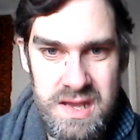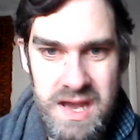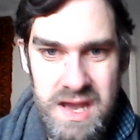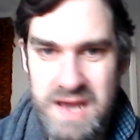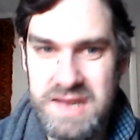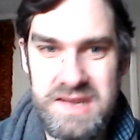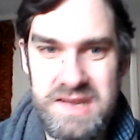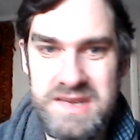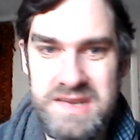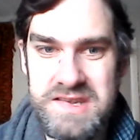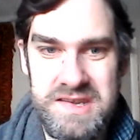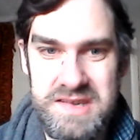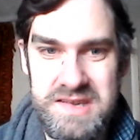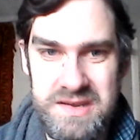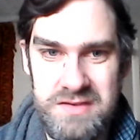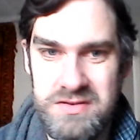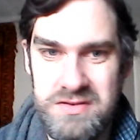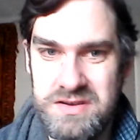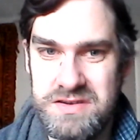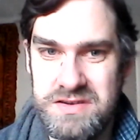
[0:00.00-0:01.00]
And this is a
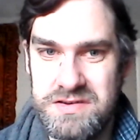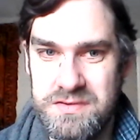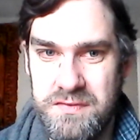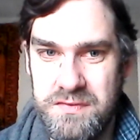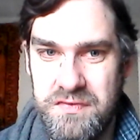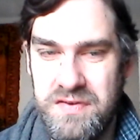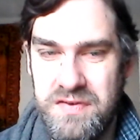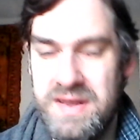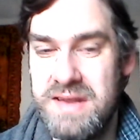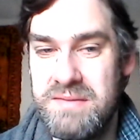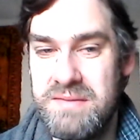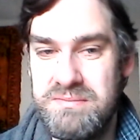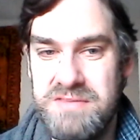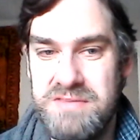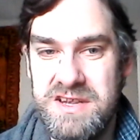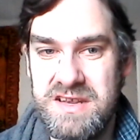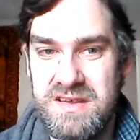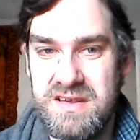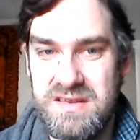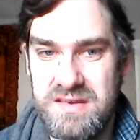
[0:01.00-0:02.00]
crucial thing
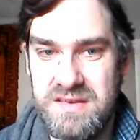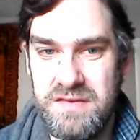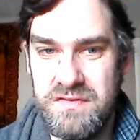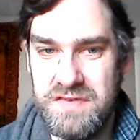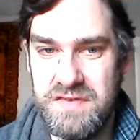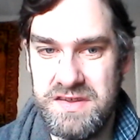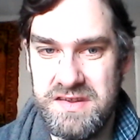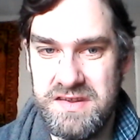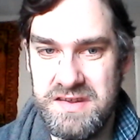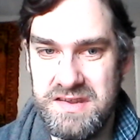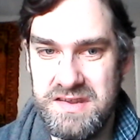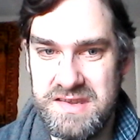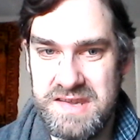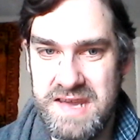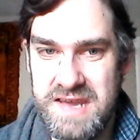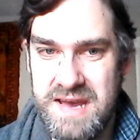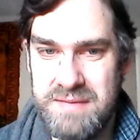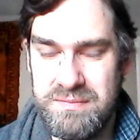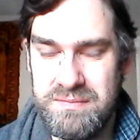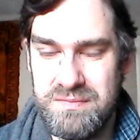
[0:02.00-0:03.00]
because obviously
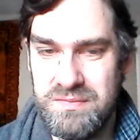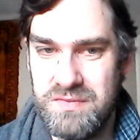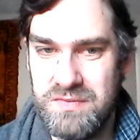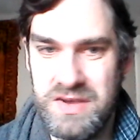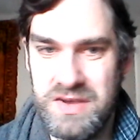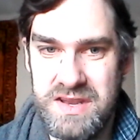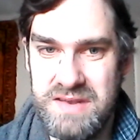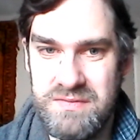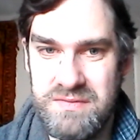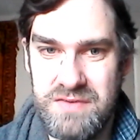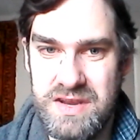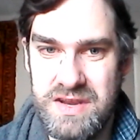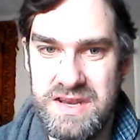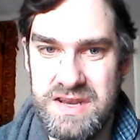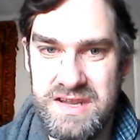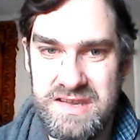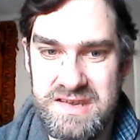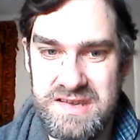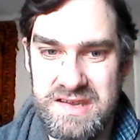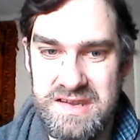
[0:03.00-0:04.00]
Sam, when
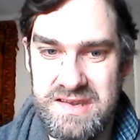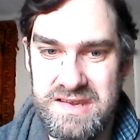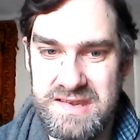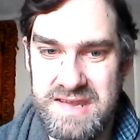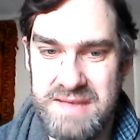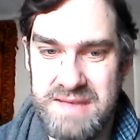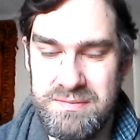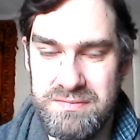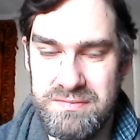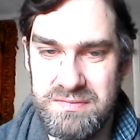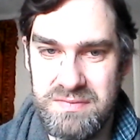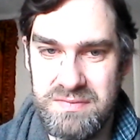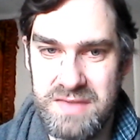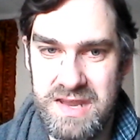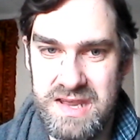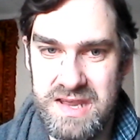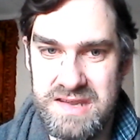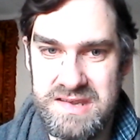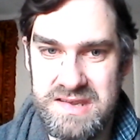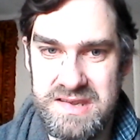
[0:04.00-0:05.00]
he sees them,
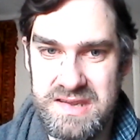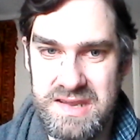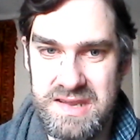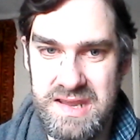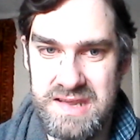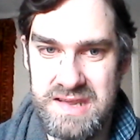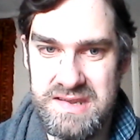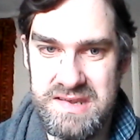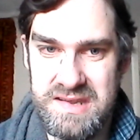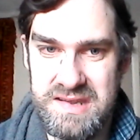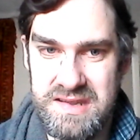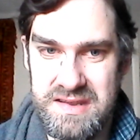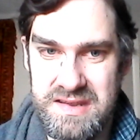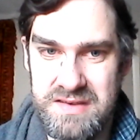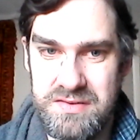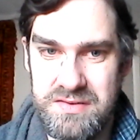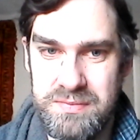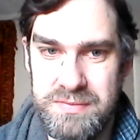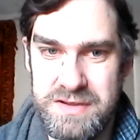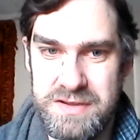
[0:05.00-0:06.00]
gets a
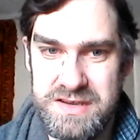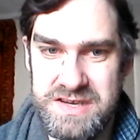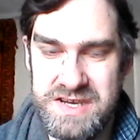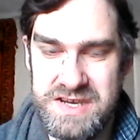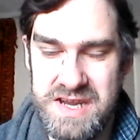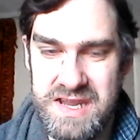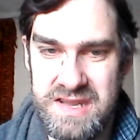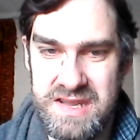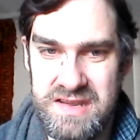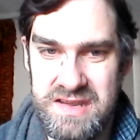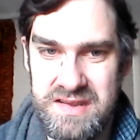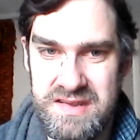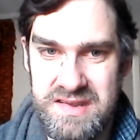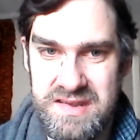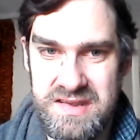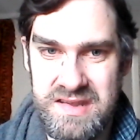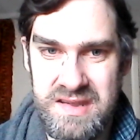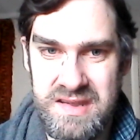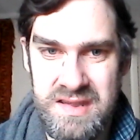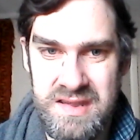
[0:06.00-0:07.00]
little bit
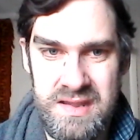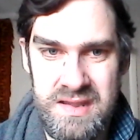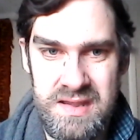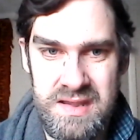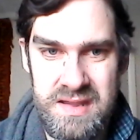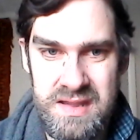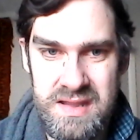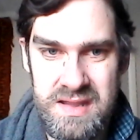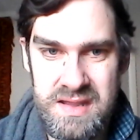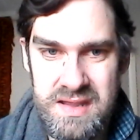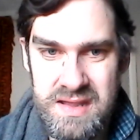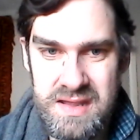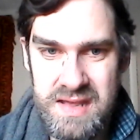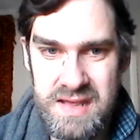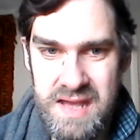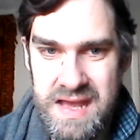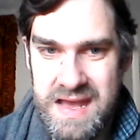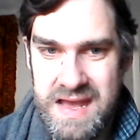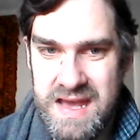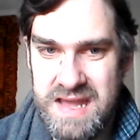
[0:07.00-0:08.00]
jealous,
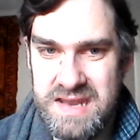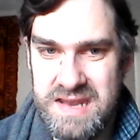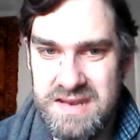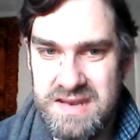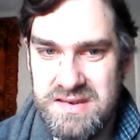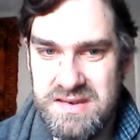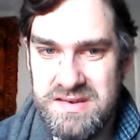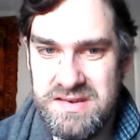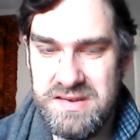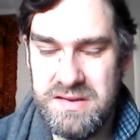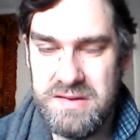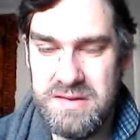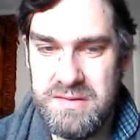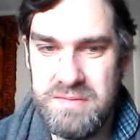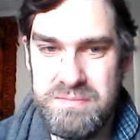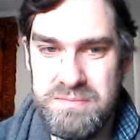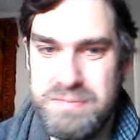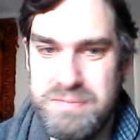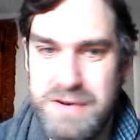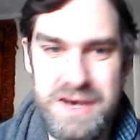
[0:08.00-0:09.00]
and
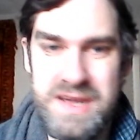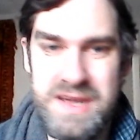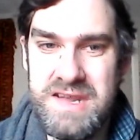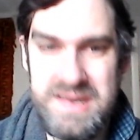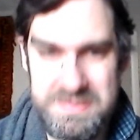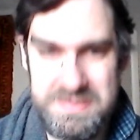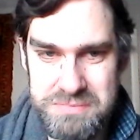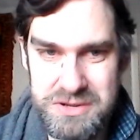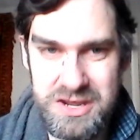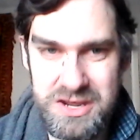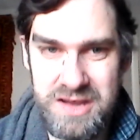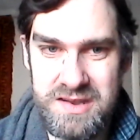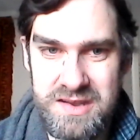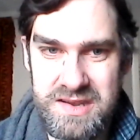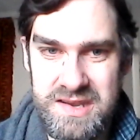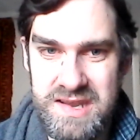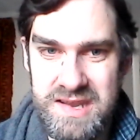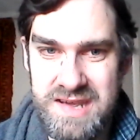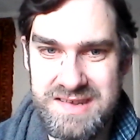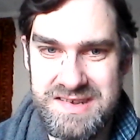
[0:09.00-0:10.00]
but it's
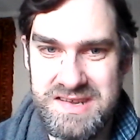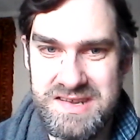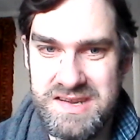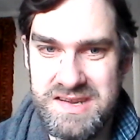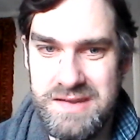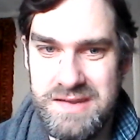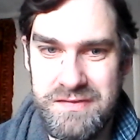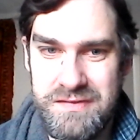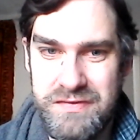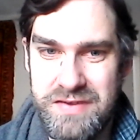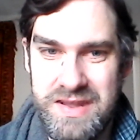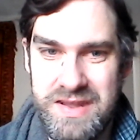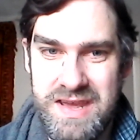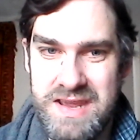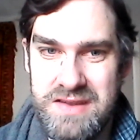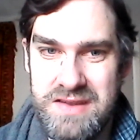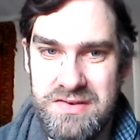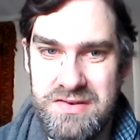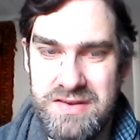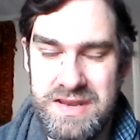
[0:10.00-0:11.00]
planting that seed for
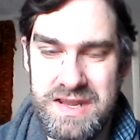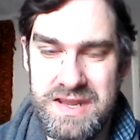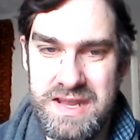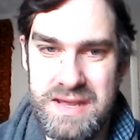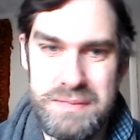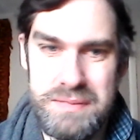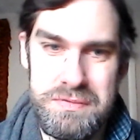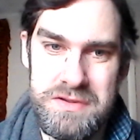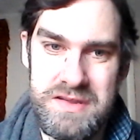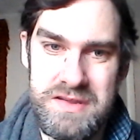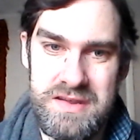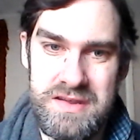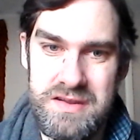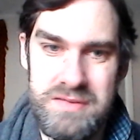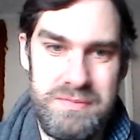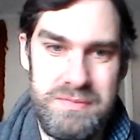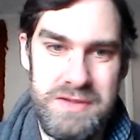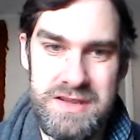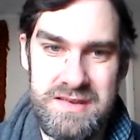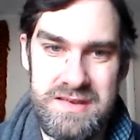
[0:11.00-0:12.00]
later in the
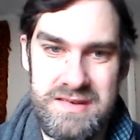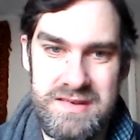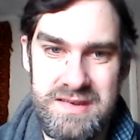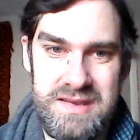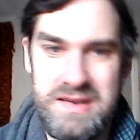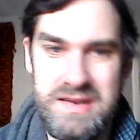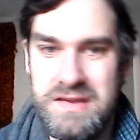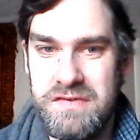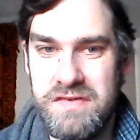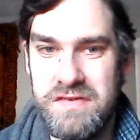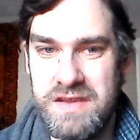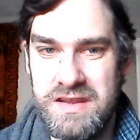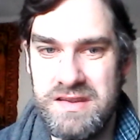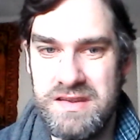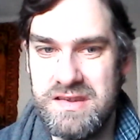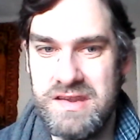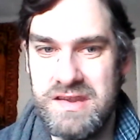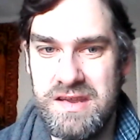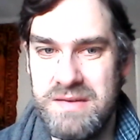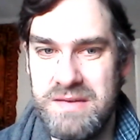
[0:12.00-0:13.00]
episode because these
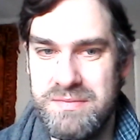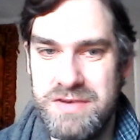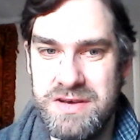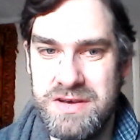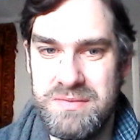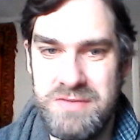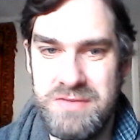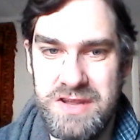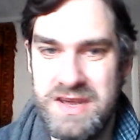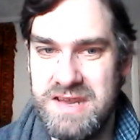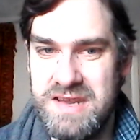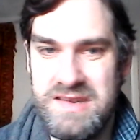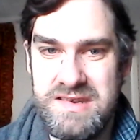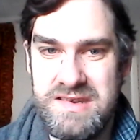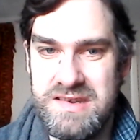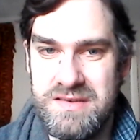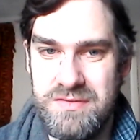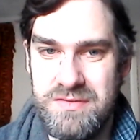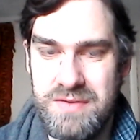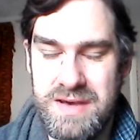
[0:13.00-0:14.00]
things come up
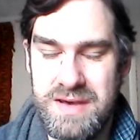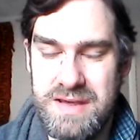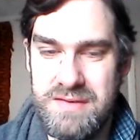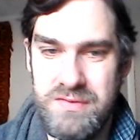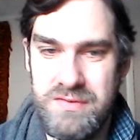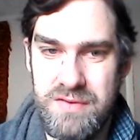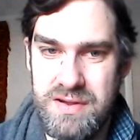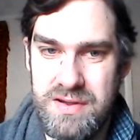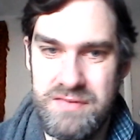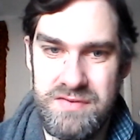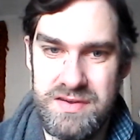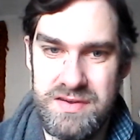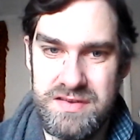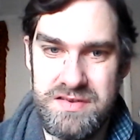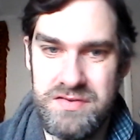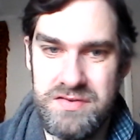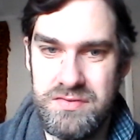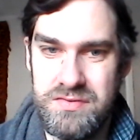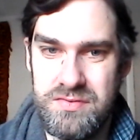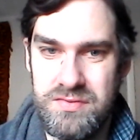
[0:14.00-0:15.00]
later where
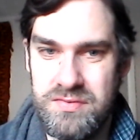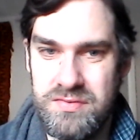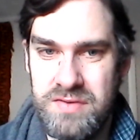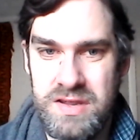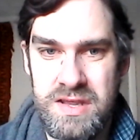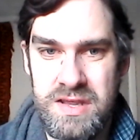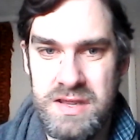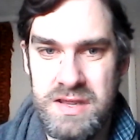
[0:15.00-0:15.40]
Russell